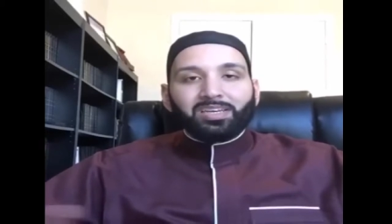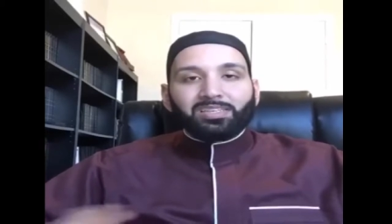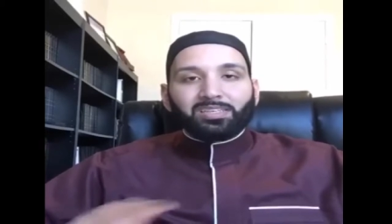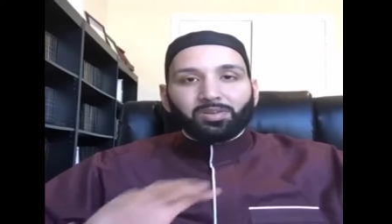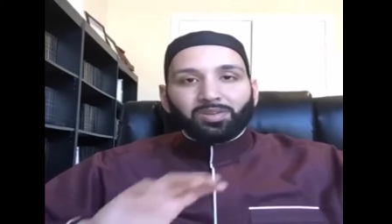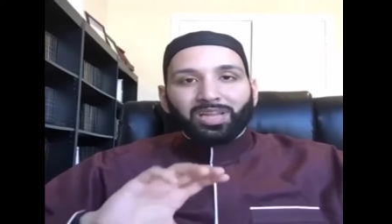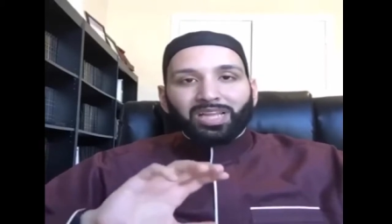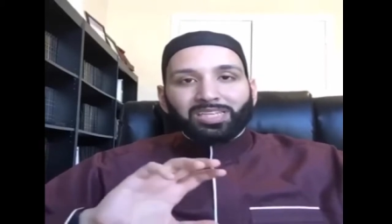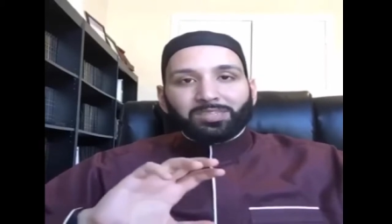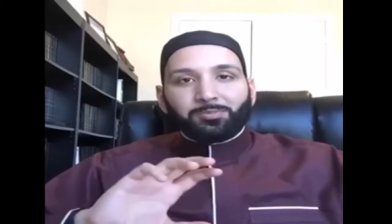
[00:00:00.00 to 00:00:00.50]

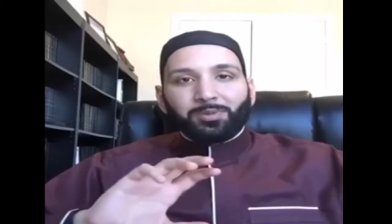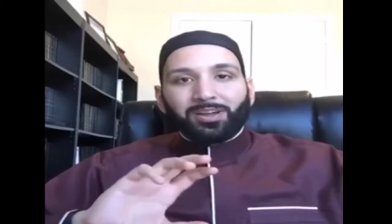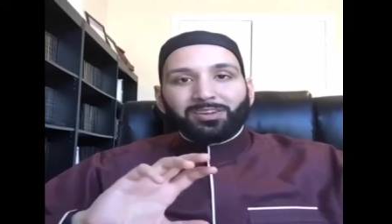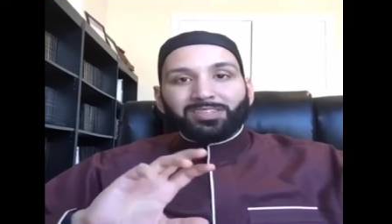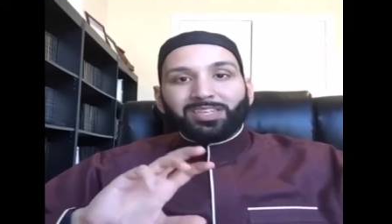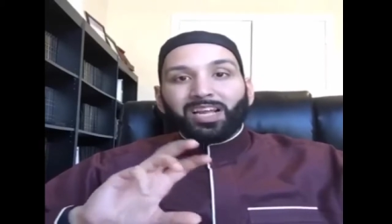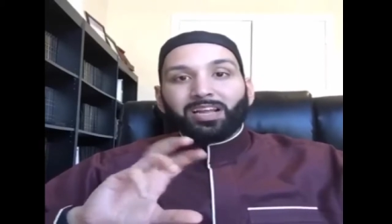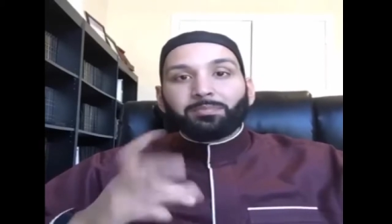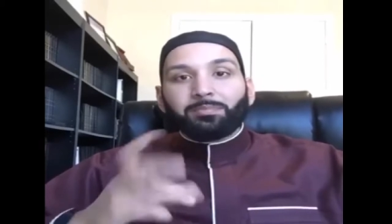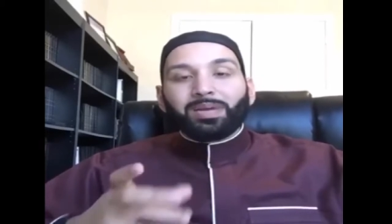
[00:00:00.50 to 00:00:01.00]
So Allah
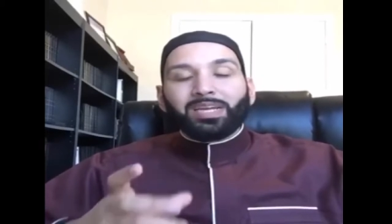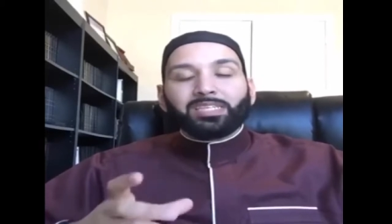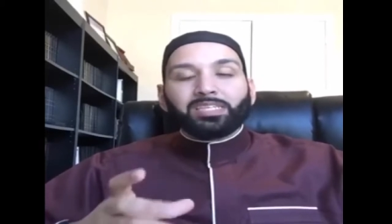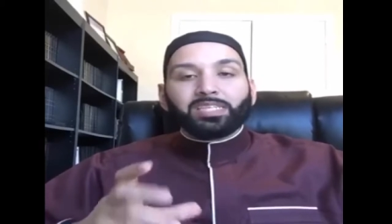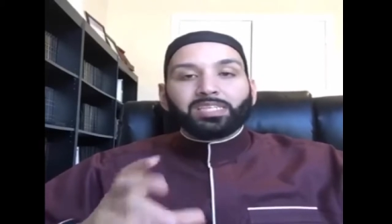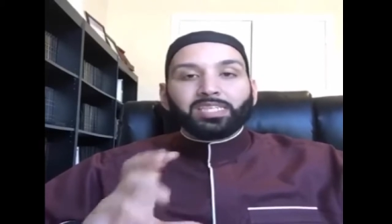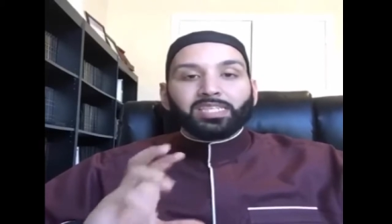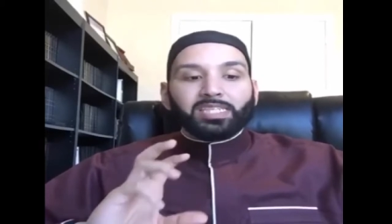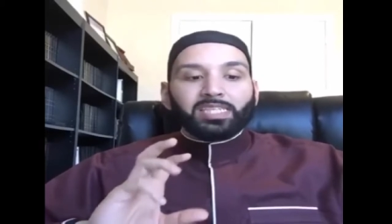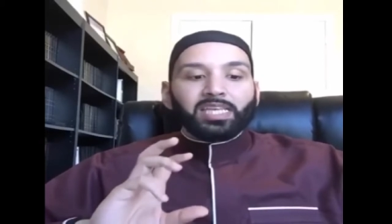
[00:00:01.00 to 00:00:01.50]
subhanahu wa ta'ala
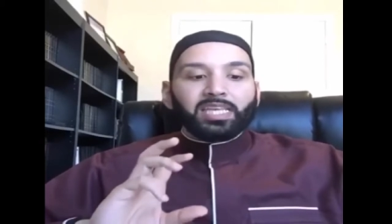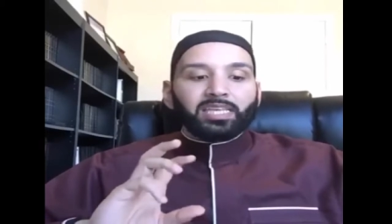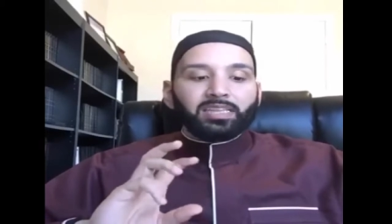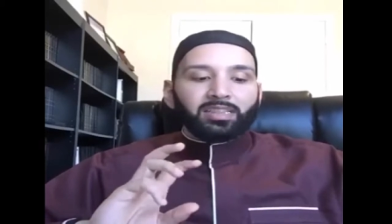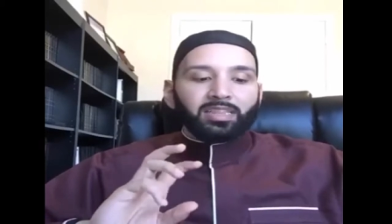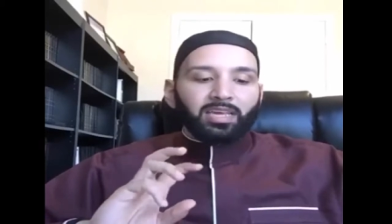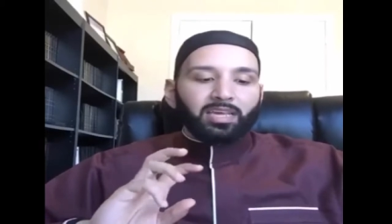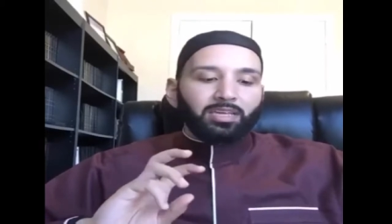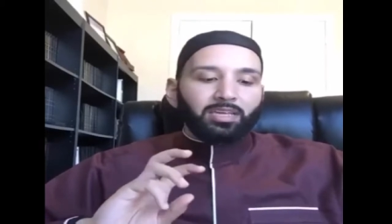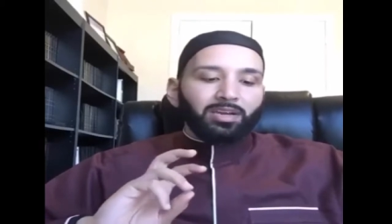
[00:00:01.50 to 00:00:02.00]
mentions the,
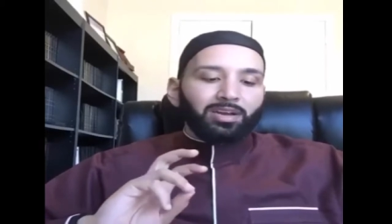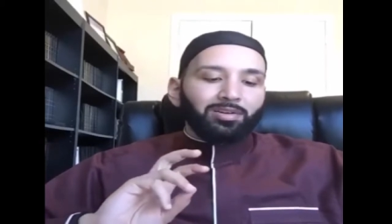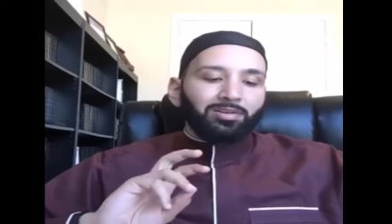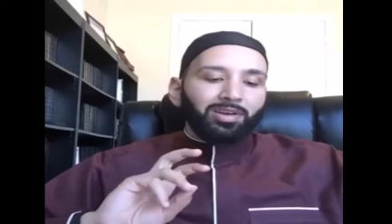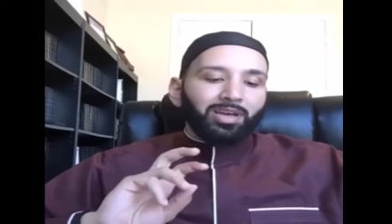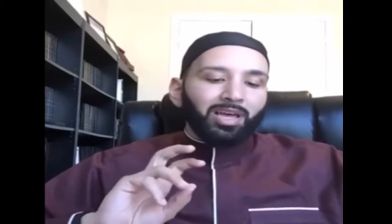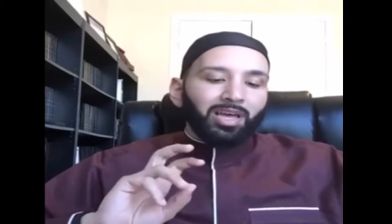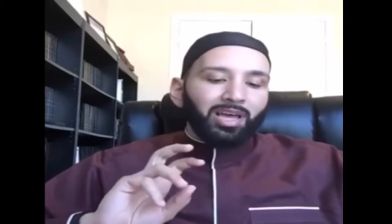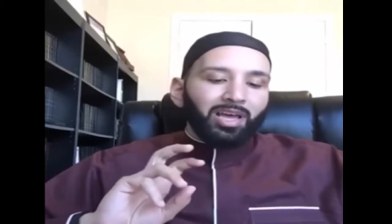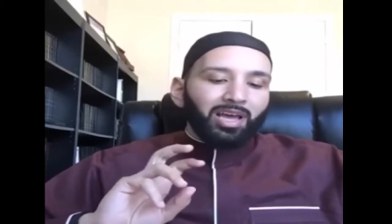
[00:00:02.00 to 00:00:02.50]
the you know,
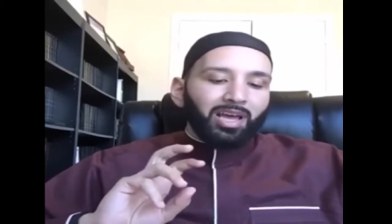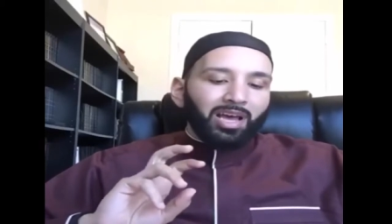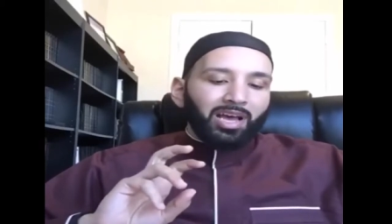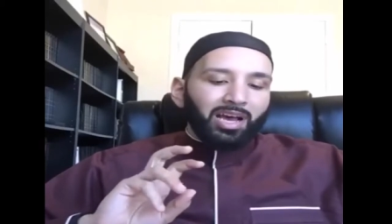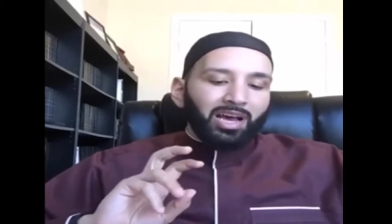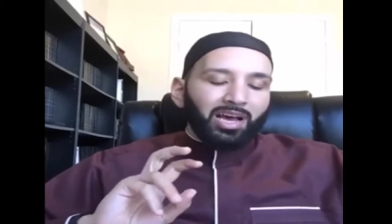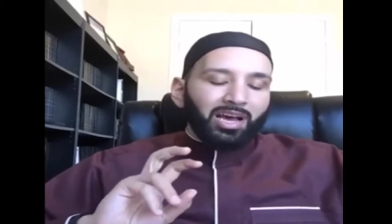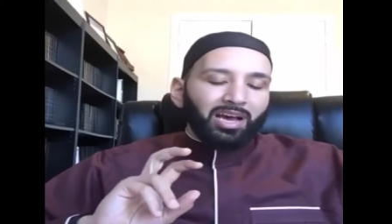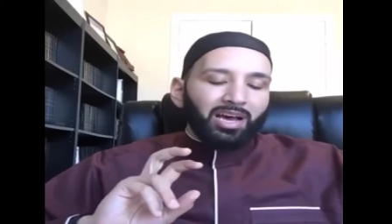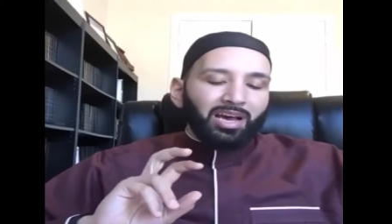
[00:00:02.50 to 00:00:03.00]

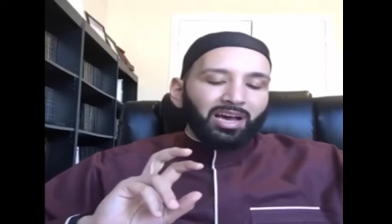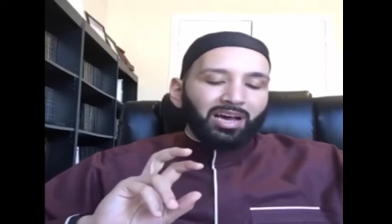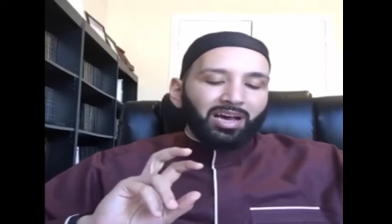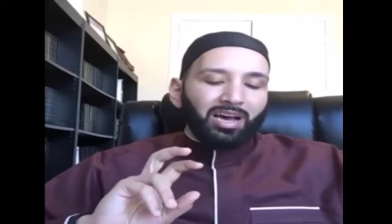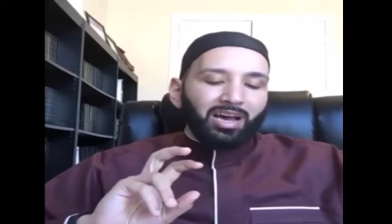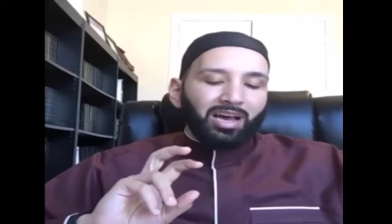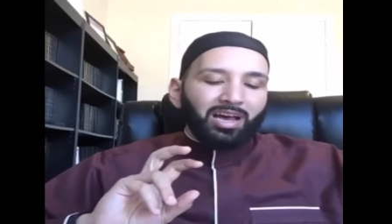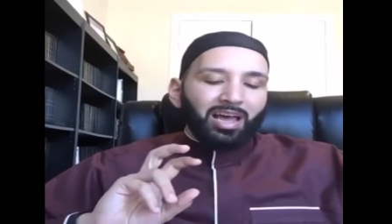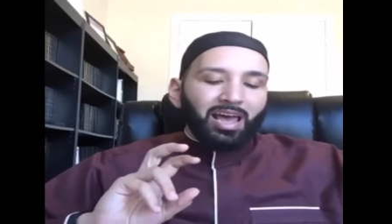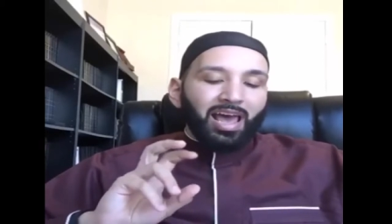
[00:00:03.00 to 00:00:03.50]
uh,
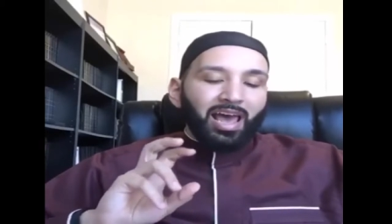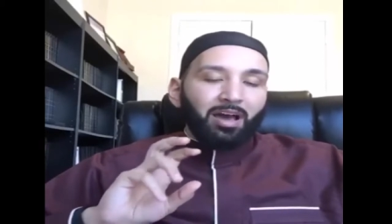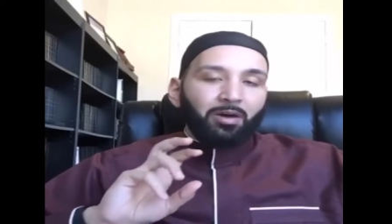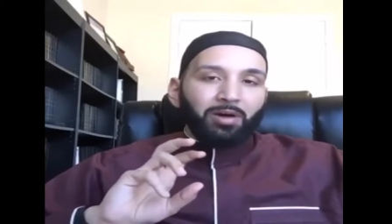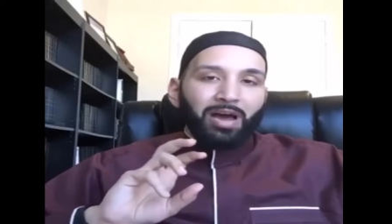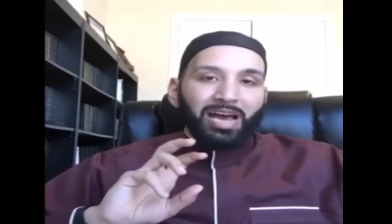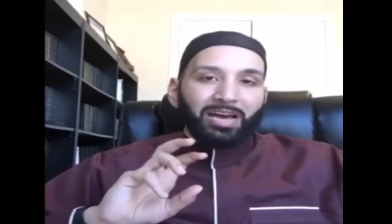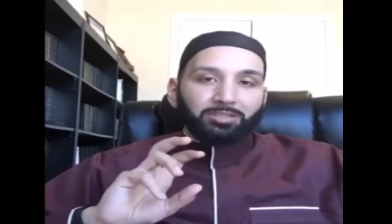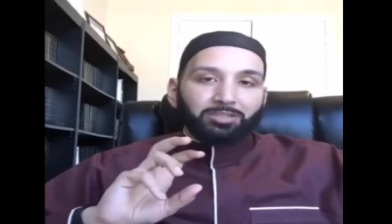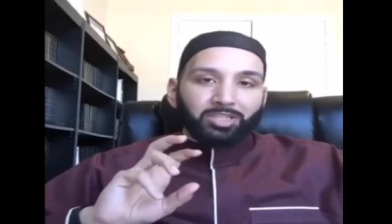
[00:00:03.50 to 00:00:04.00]
how,
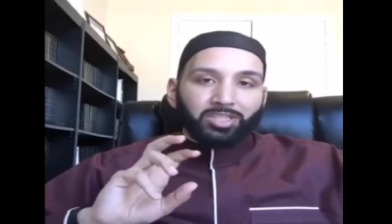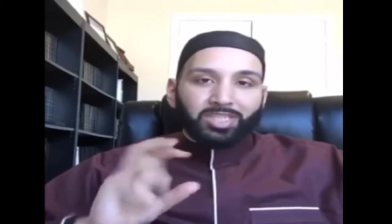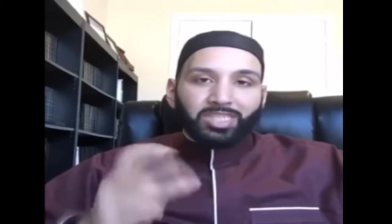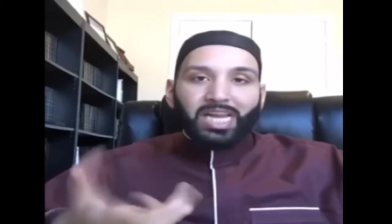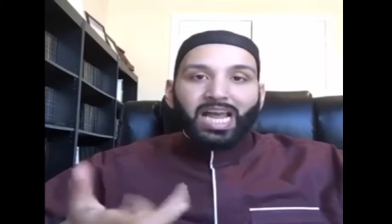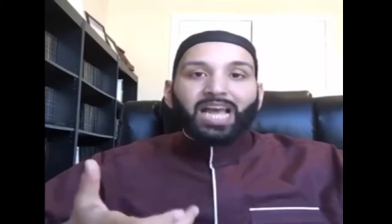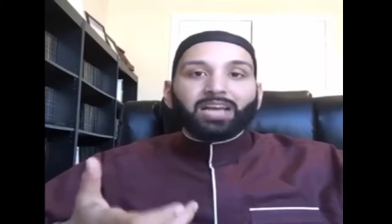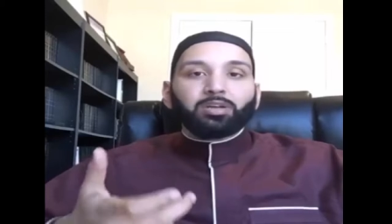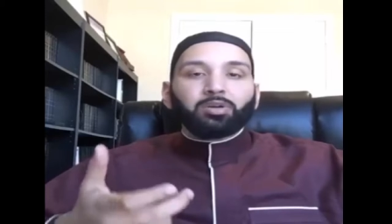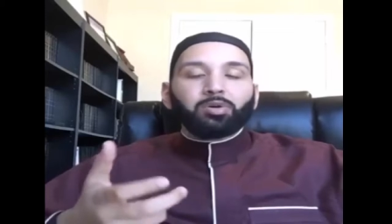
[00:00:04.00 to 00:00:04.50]
how
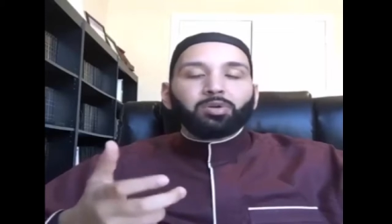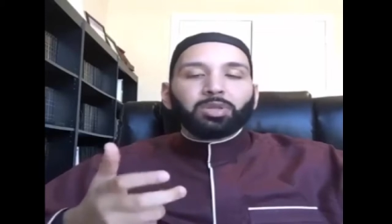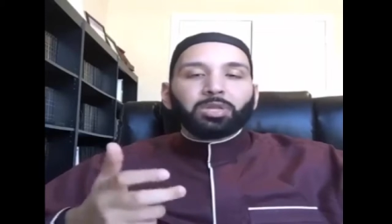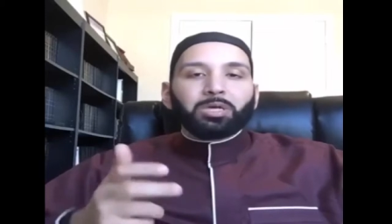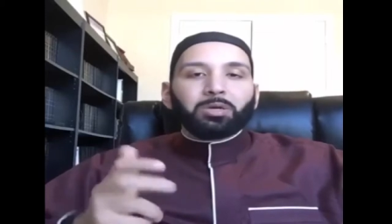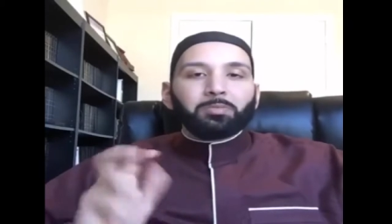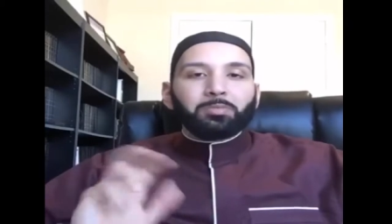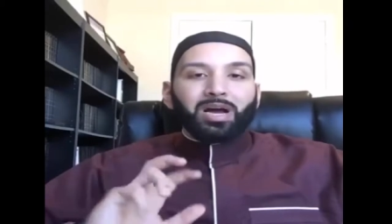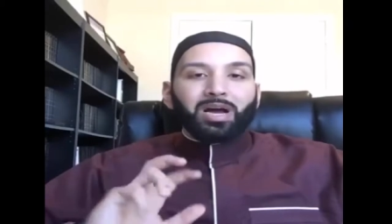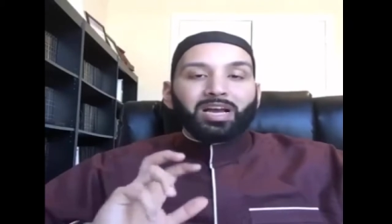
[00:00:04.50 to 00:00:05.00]
shackled
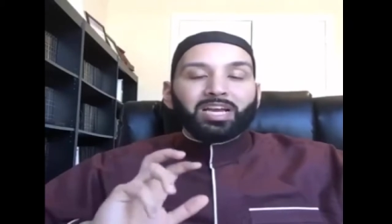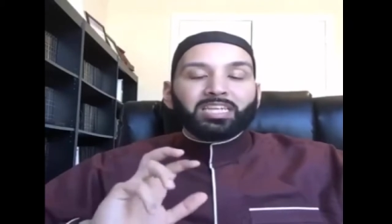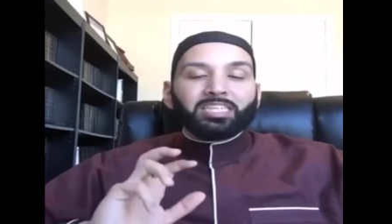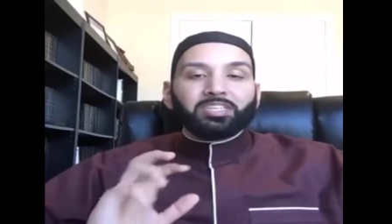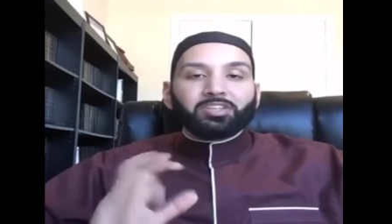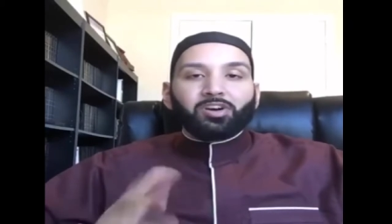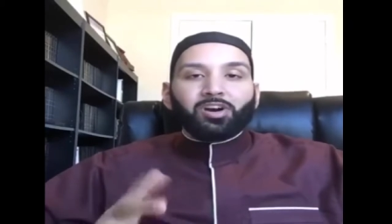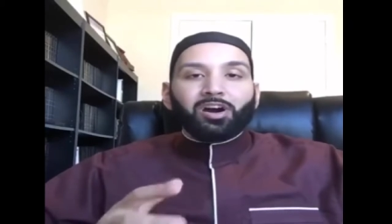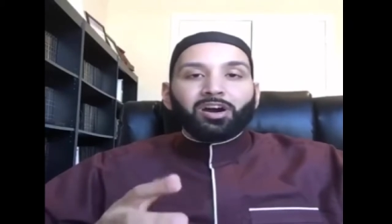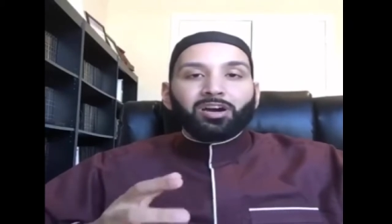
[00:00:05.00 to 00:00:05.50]
their
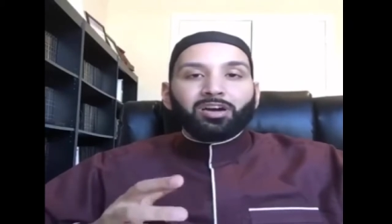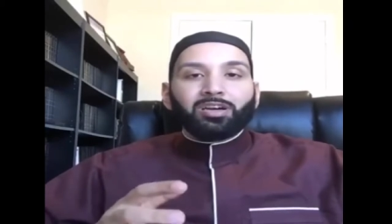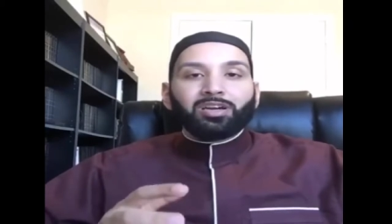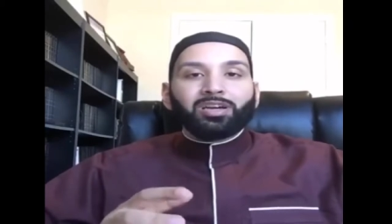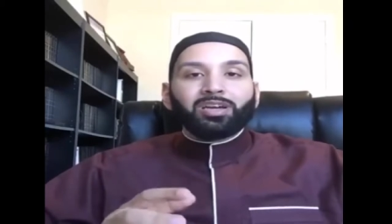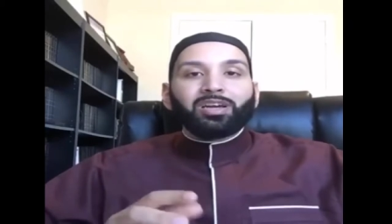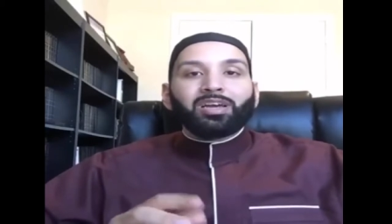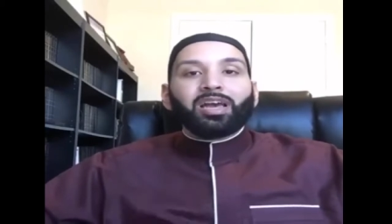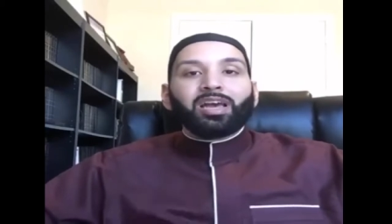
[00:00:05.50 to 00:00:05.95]
minds are.